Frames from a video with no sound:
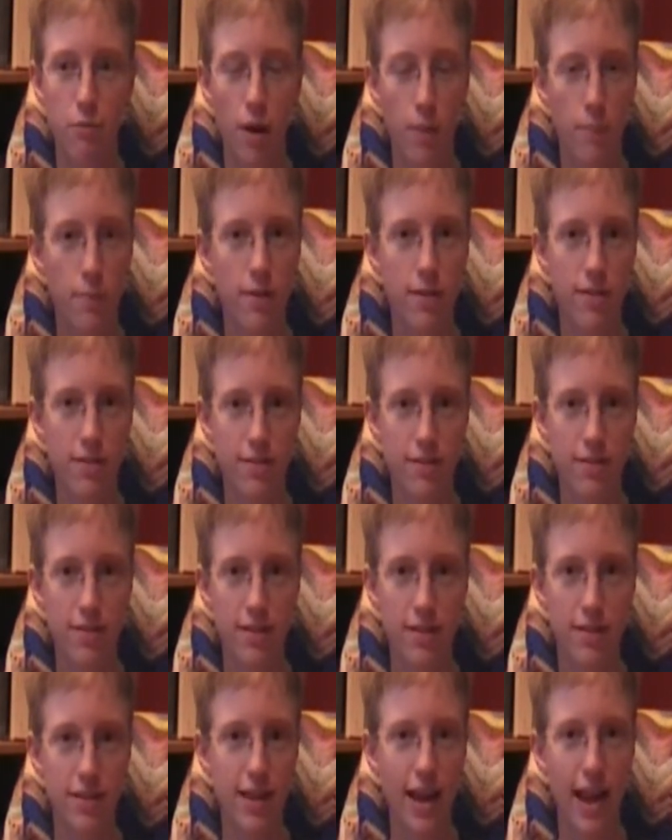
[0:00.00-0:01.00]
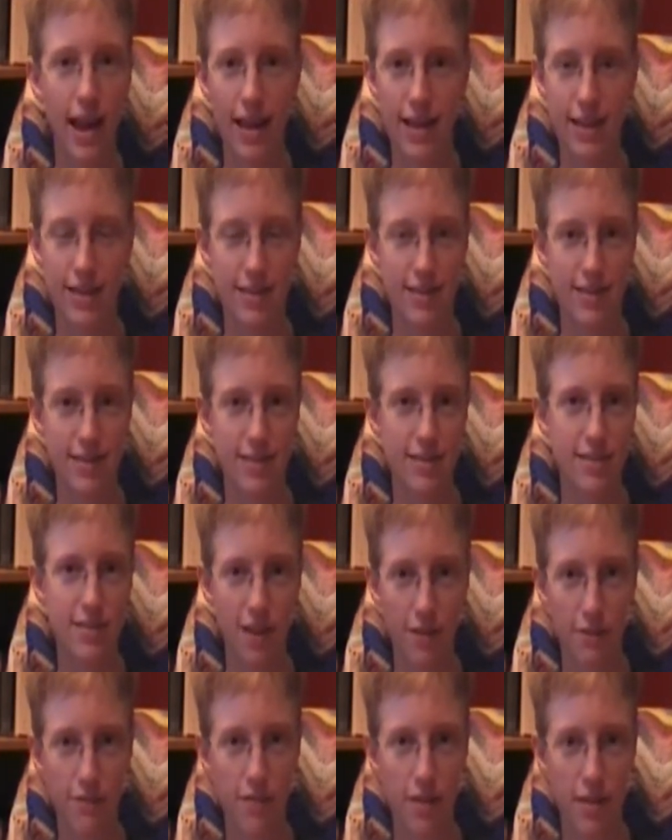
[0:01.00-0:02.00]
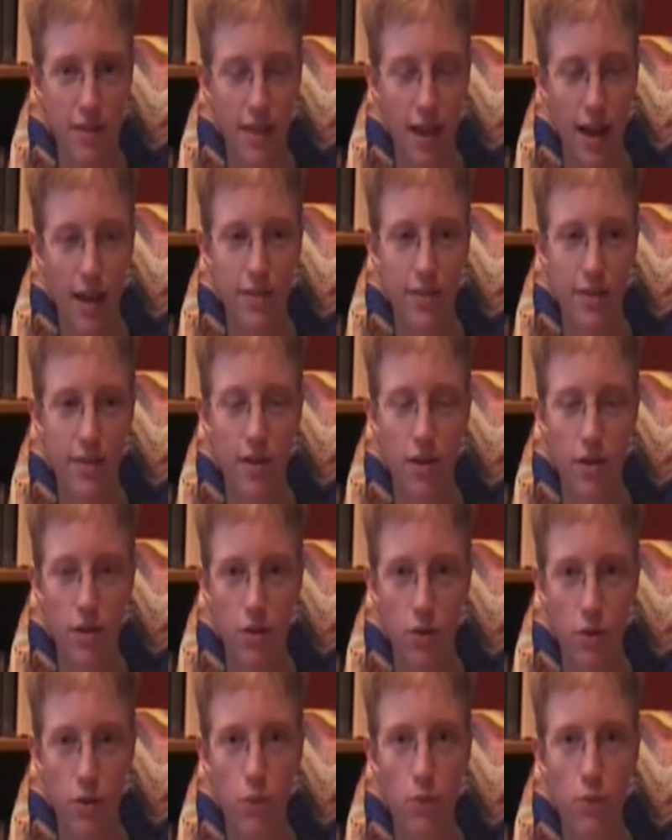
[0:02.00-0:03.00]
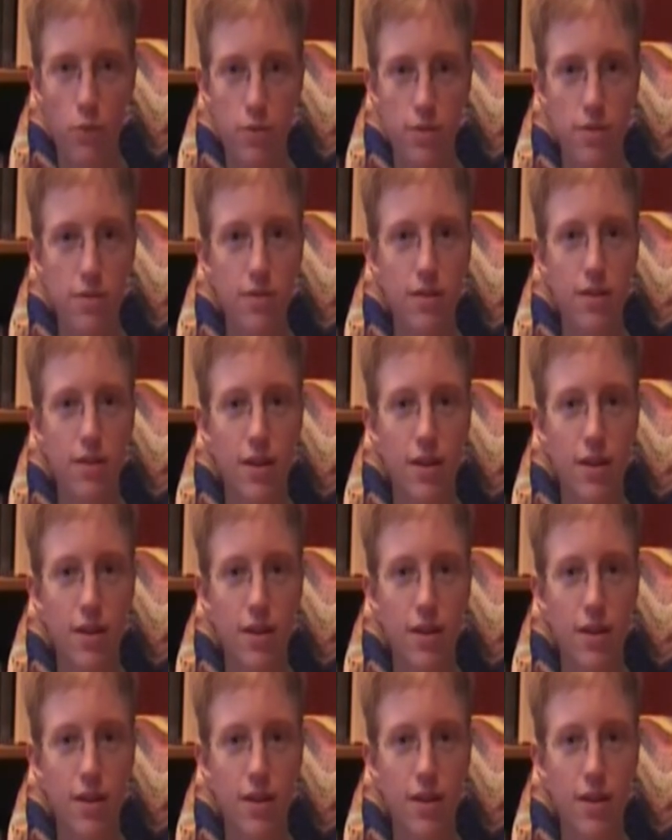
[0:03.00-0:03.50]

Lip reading: weapons and tanks and stuff like that that are used,